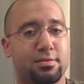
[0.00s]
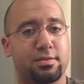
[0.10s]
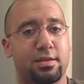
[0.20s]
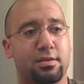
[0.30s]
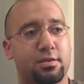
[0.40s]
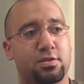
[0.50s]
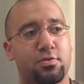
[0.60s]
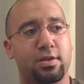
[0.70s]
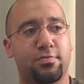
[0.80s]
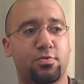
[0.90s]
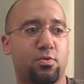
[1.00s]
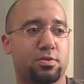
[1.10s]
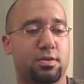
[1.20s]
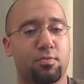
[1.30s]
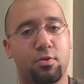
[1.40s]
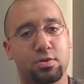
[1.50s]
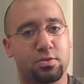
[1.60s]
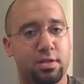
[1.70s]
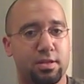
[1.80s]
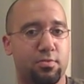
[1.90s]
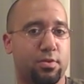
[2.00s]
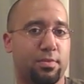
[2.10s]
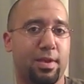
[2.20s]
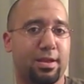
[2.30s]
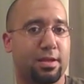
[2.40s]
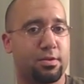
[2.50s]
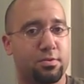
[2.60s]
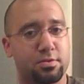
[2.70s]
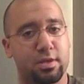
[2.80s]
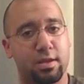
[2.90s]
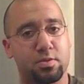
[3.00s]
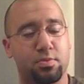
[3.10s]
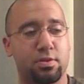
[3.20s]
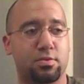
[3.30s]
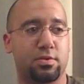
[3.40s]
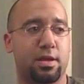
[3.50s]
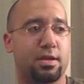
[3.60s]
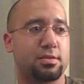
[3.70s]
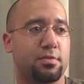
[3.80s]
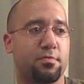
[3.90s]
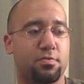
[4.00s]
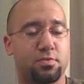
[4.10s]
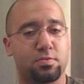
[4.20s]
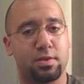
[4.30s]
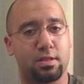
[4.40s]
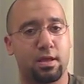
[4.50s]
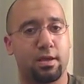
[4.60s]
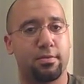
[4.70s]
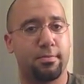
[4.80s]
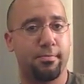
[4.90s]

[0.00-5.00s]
tend to stray toward the commercial end. One might not know his names, but those are guys that influenced me a lot.